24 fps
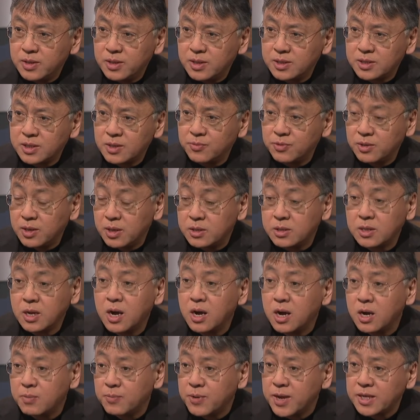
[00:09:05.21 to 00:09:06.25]
some of the
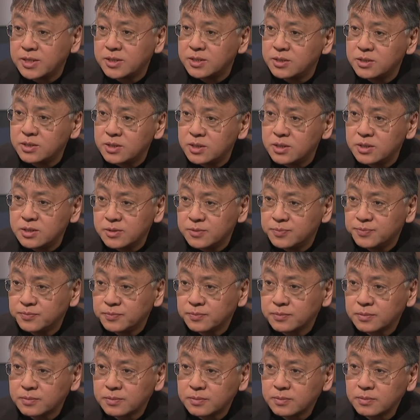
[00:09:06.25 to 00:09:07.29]
dark passages
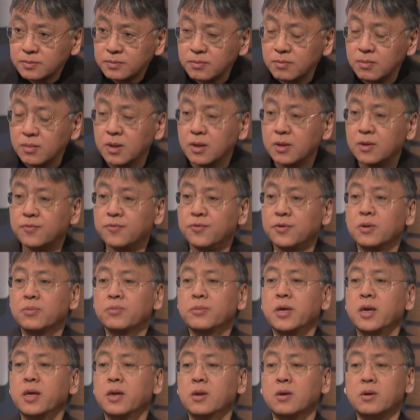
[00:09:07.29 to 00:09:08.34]
from
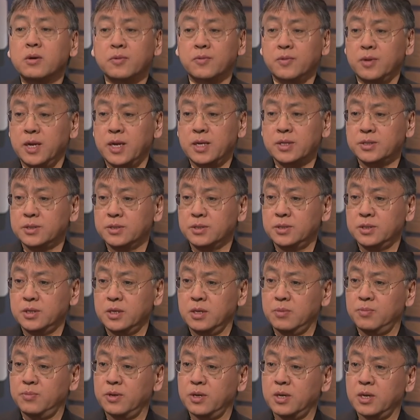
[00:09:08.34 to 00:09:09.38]
their long
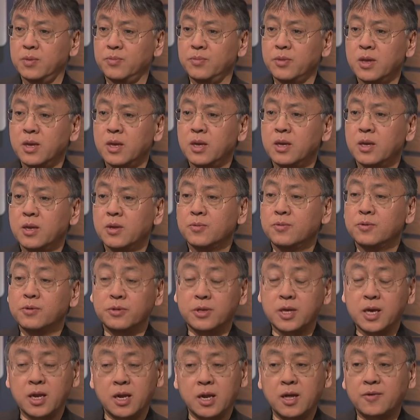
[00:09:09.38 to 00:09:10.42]
relationship. Um, will
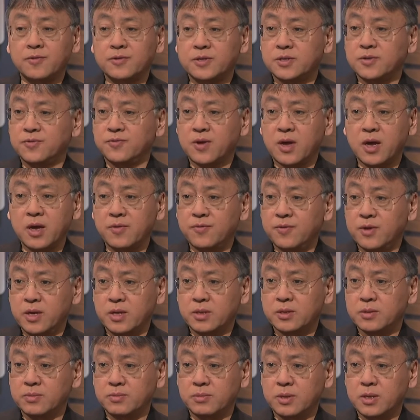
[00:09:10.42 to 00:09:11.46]
their love survive
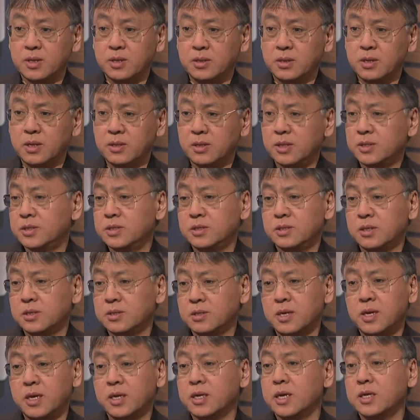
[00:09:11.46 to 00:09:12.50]
it? Mm. And, and this is,
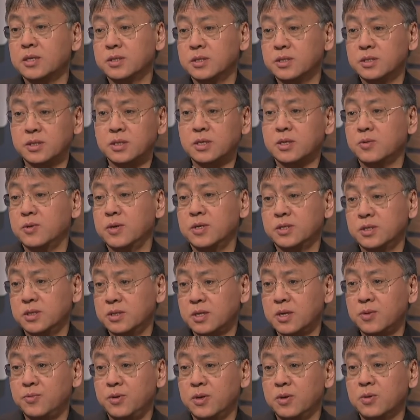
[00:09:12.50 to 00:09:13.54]
a, I guess, this is a
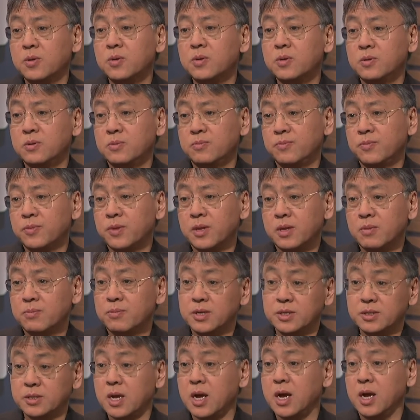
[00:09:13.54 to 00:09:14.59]
question that we all
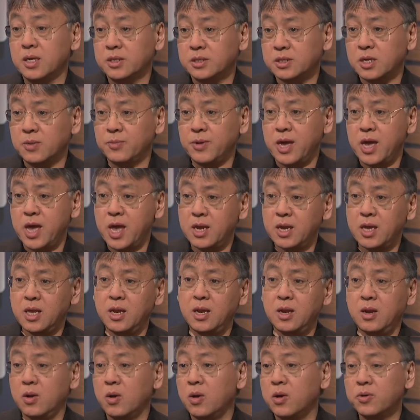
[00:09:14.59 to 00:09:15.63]
must ask about any
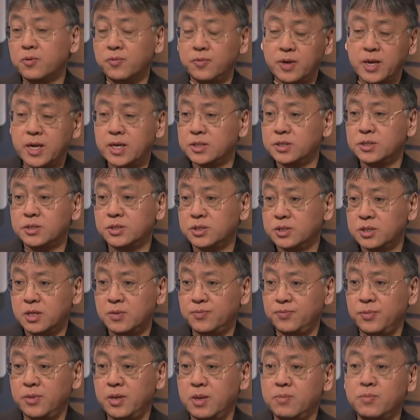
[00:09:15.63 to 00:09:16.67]
long relationship,
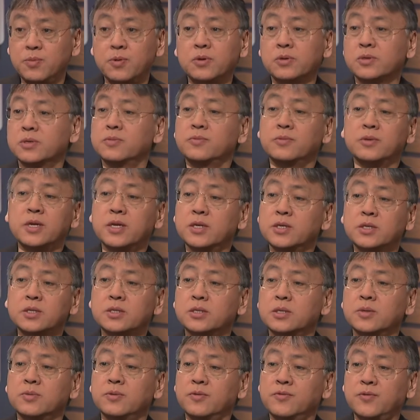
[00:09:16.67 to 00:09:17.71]
important
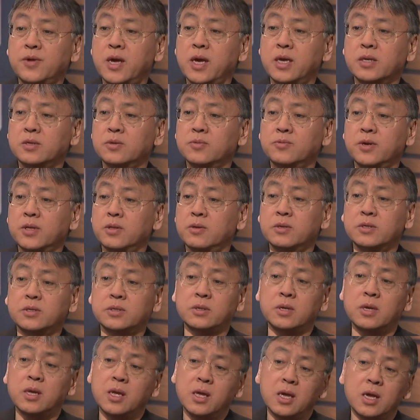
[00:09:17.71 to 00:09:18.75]
relationship mm. we've had, you know, whether it's
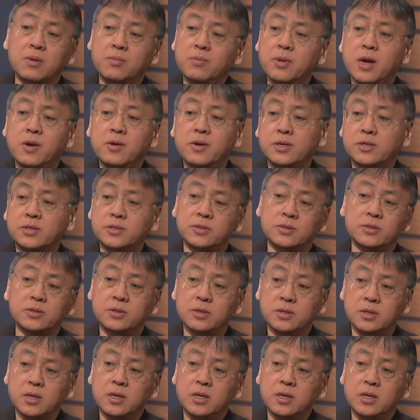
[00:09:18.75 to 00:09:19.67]
a marriage or